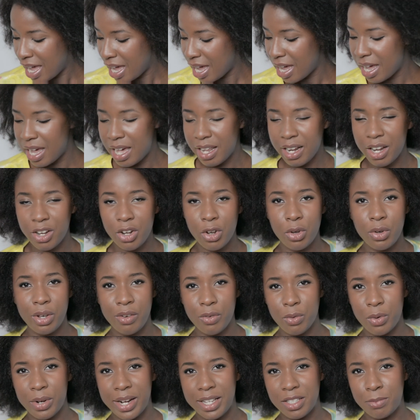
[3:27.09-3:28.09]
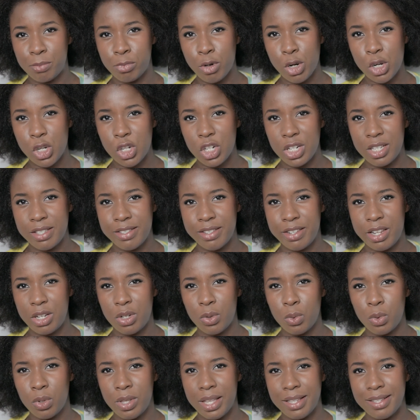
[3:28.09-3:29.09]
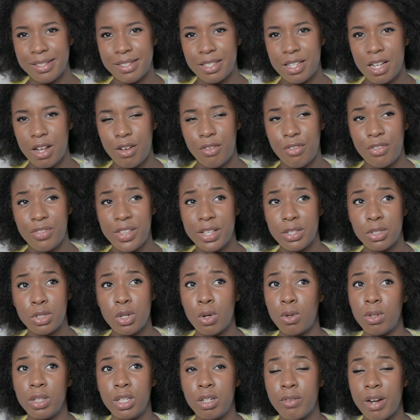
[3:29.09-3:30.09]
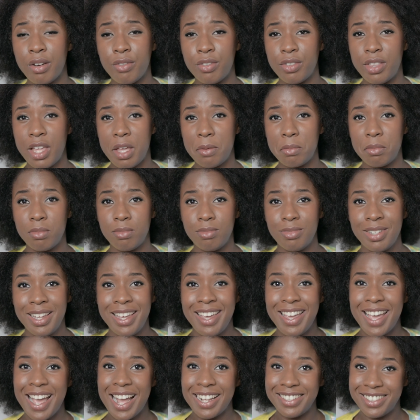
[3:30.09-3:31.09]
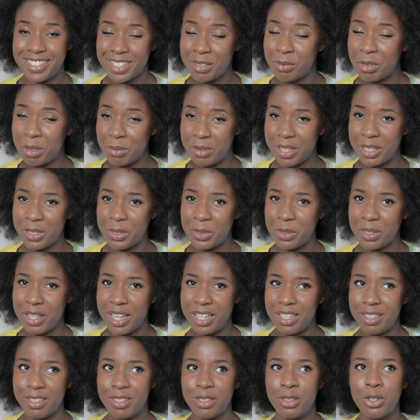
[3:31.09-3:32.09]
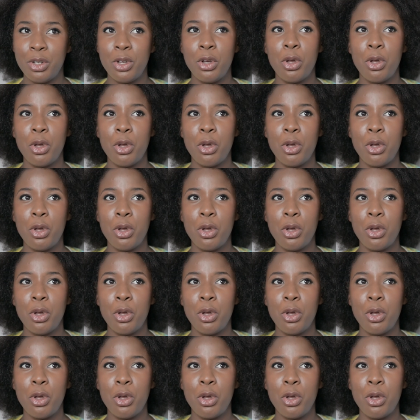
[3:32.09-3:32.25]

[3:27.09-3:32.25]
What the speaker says: And I know everyone has brushes and they do all that stuff, and that's totally great for them, and sometimes I do that,